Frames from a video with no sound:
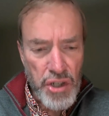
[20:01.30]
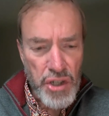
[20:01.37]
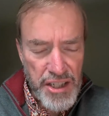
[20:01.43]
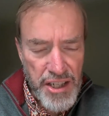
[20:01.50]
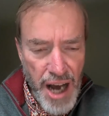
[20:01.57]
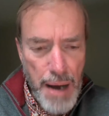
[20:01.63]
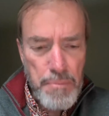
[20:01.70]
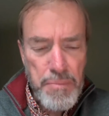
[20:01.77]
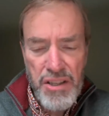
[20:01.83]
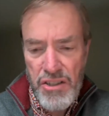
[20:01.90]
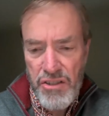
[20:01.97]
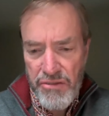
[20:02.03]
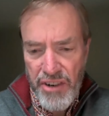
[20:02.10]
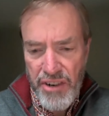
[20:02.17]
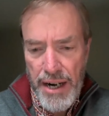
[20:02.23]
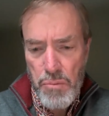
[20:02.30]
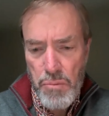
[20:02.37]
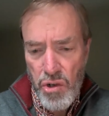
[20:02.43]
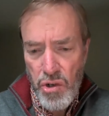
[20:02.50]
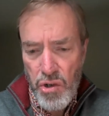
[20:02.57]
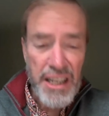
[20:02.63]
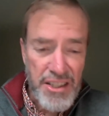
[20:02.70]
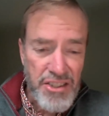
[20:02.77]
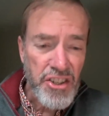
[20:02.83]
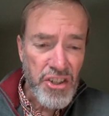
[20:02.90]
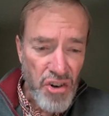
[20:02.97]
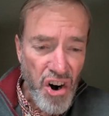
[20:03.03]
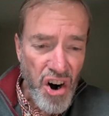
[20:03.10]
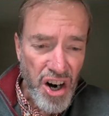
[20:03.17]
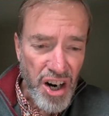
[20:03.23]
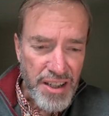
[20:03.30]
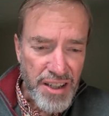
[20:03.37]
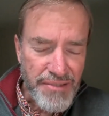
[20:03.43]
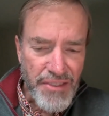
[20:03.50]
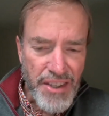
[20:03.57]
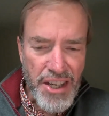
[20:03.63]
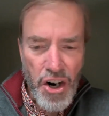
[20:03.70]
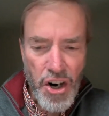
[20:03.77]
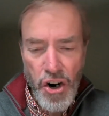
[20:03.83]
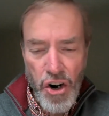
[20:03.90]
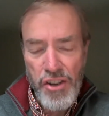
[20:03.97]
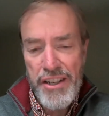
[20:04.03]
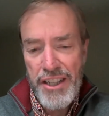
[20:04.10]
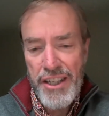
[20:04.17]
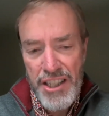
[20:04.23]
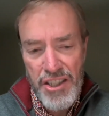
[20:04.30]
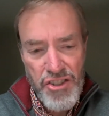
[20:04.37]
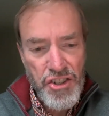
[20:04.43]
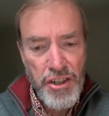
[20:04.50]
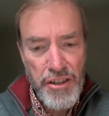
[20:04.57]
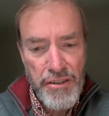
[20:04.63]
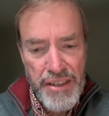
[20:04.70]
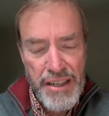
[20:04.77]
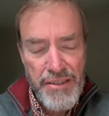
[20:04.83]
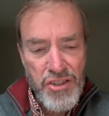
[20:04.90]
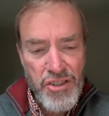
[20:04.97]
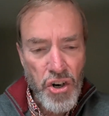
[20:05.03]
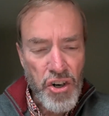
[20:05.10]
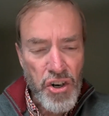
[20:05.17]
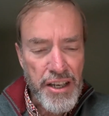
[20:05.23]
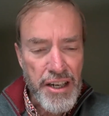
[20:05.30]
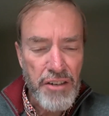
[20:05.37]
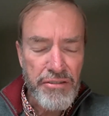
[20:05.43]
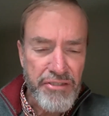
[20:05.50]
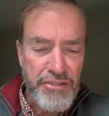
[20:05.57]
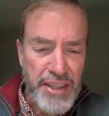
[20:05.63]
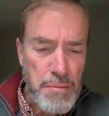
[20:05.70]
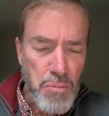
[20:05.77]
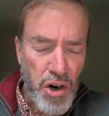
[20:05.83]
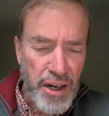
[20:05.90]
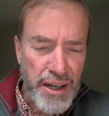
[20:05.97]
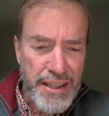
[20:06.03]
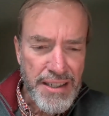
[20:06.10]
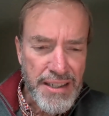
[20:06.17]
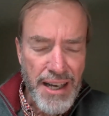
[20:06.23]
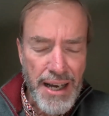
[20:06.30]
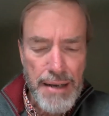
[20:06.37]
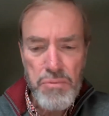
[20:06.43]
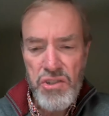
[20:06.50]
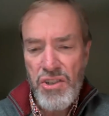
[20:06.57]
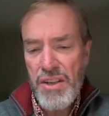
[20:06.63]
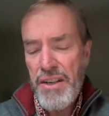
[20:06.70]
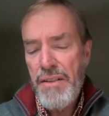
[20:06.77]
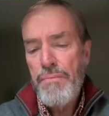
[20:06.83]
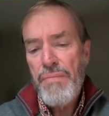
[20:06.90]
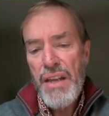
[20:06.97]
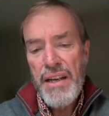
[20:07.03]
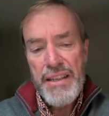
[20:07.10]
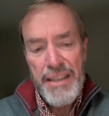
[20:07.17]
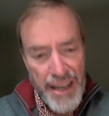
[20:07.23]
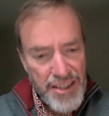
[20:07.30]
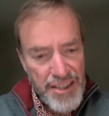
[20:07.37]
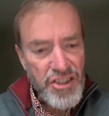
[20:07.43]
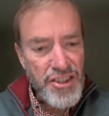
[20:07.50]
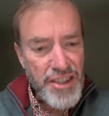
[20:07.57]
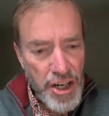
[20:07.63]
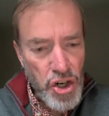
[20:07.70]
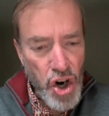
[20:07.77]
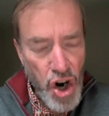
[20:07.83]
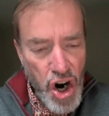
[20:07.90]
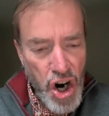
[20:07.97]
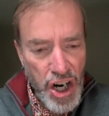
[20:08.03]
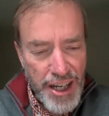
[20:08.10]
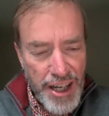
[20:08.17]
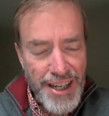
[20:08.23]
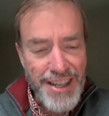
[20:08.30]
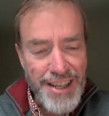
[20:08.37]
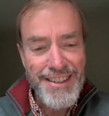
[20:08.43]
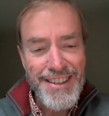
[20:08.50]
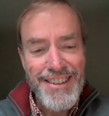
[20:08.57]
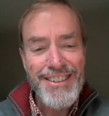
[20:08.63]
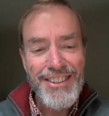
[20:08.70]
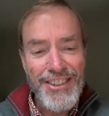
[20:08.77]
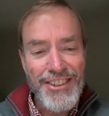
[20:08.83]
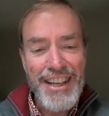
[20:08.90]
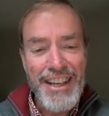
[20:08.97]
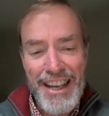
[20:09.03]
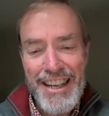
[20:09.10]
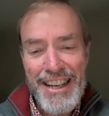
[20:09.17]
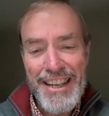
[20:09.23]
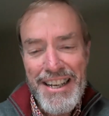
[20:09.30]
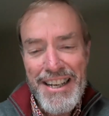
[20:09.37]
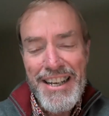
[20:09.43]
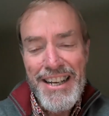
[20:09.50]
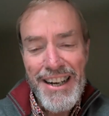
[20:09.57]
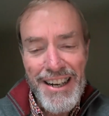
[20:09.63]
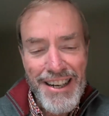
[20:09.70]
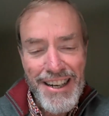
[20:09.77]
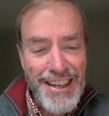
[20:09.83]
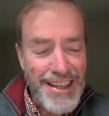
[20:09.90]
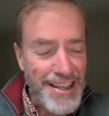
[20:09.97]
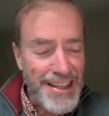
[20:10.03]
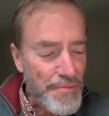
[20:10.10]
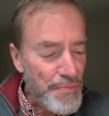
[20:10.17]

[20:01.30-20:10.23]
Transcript: adopt this framework? Yes, there are. Are there conservatives? Are there free market types? Yes, there are. Okay. I